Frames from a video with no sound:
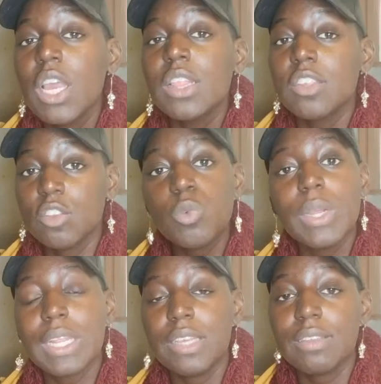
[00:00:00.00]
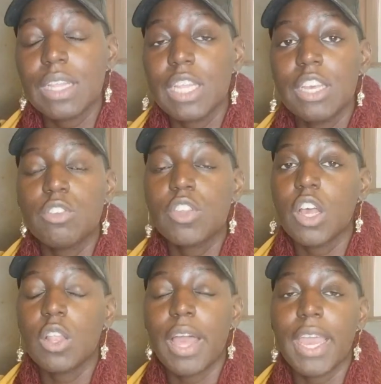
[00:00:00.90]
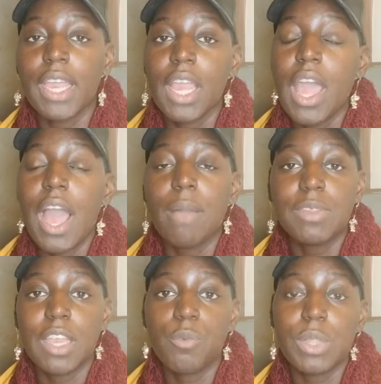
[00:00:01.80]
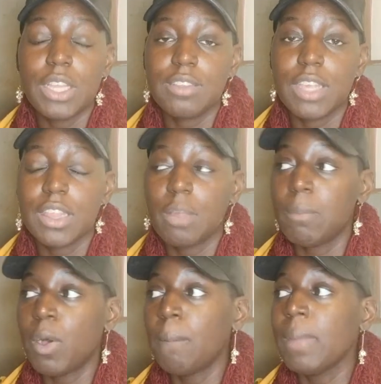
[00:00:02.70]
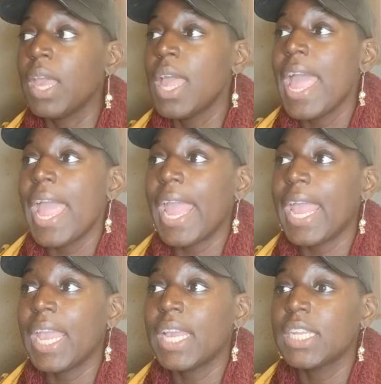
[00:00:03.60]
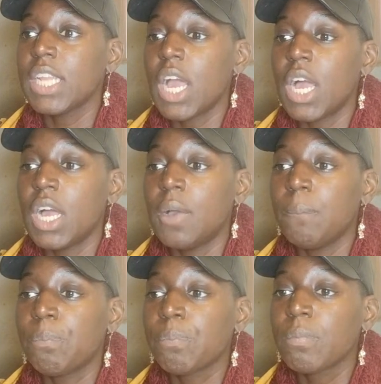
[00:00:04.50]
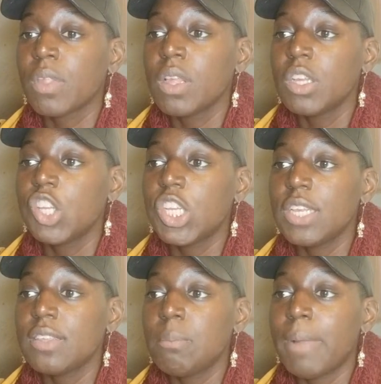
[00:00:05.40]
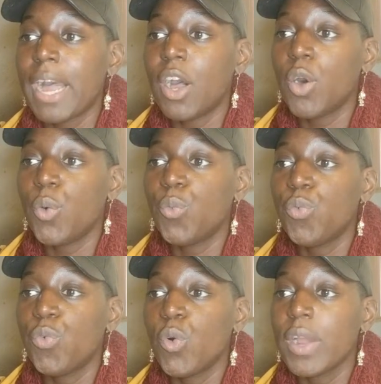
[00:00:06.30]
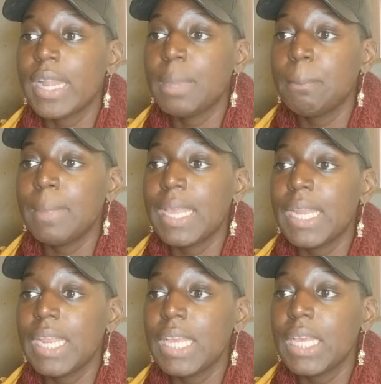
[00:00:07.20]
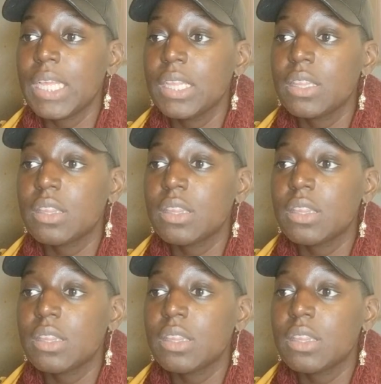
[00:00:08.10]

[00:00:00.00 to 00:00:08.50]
This is where Lisa lives, so like I'm staying with Lisa at the moment, and she's about 40 minutes